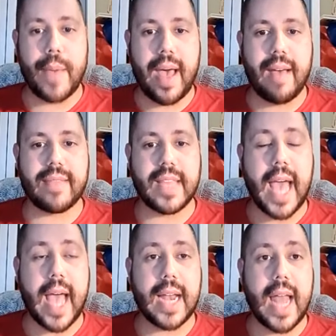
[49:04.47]
part of the
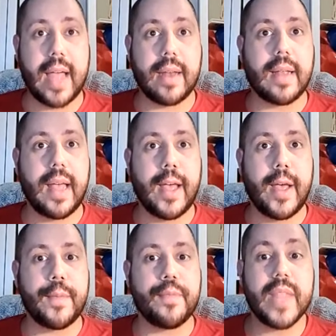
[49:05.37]
guideline,
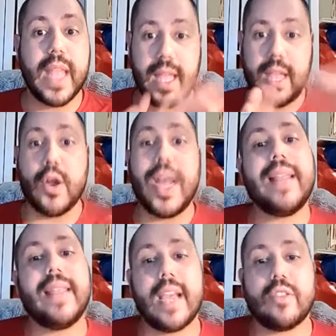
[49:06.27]
you know,
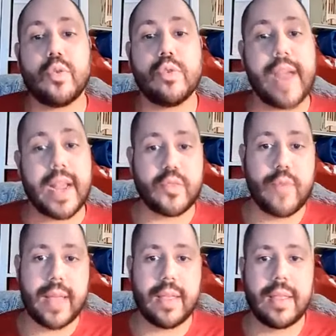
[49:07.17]
in the actual recs
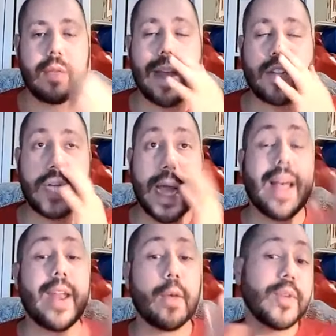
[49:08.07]
rather than the rationale.
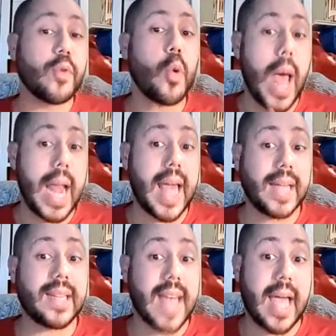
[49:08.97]
And I would have quite
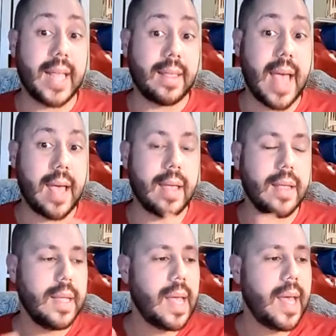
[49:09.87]
liked that in there
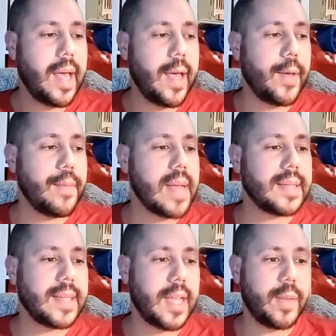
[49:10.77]
at
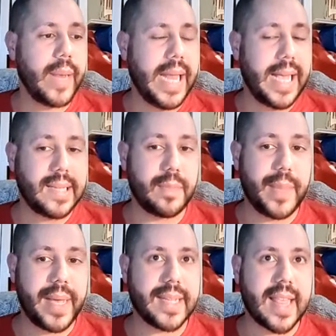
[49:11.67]
certain places,
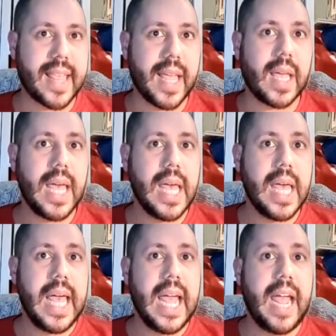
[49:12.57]
because I think
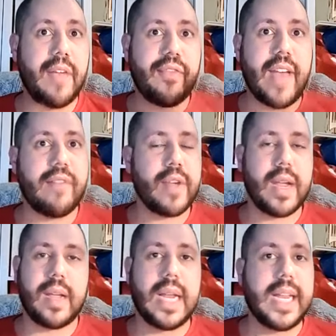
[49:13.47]
if every
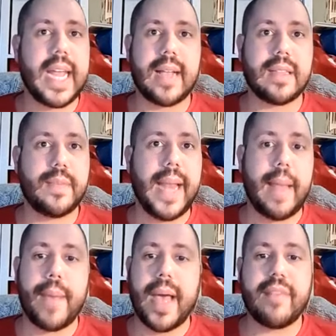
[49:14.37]
clinic had to be
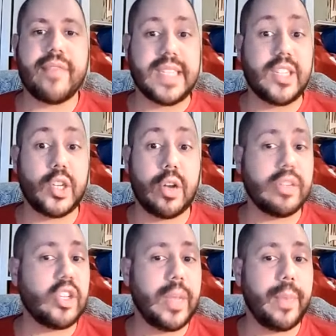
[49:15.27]
led by a physician or a
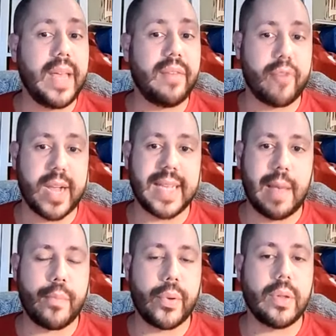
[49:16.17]
GP, for
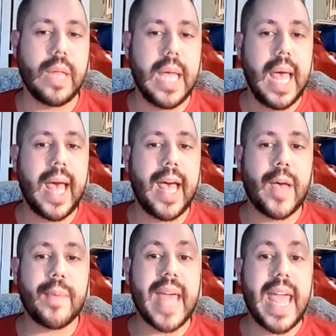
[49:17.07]
example,
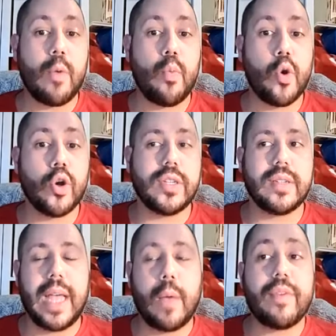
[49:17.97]
it
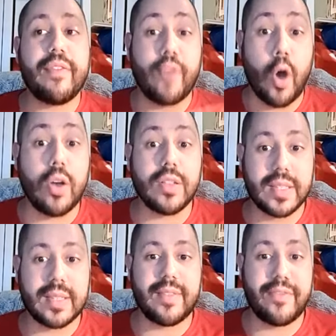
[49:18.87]
would
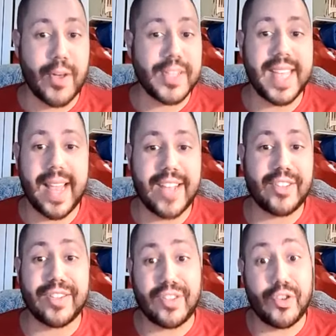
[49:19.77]
force the
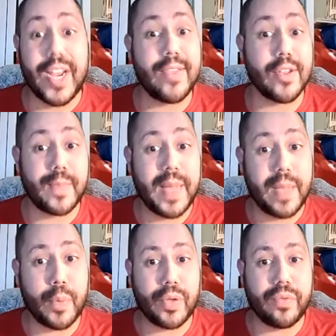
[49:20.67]
NHS to train those
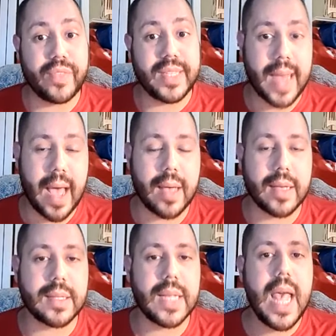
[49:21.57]
people, for
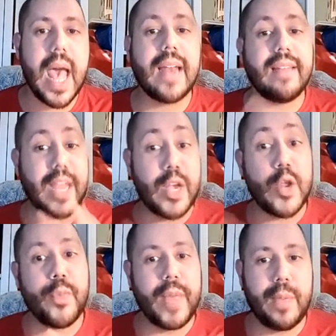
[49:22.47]
starters. And if they're
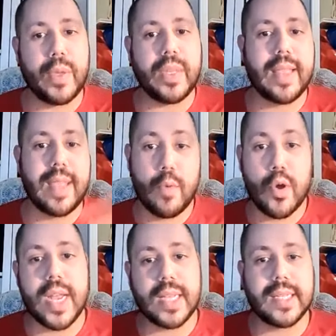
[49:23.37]
new people, then they
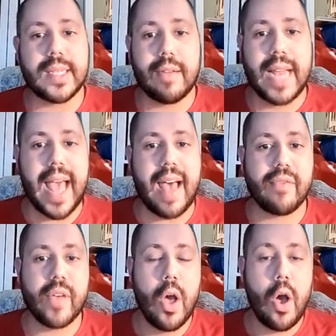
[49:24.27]
won't necessarily
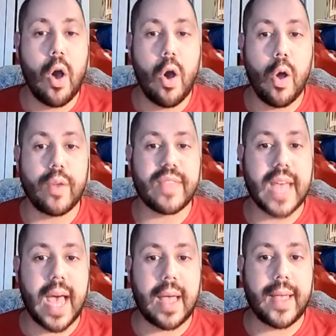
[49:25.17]
have all of
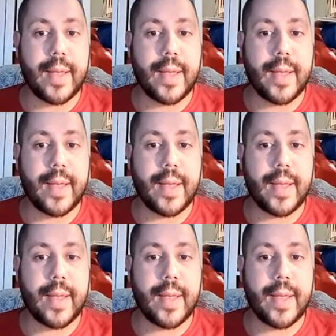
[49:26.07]
that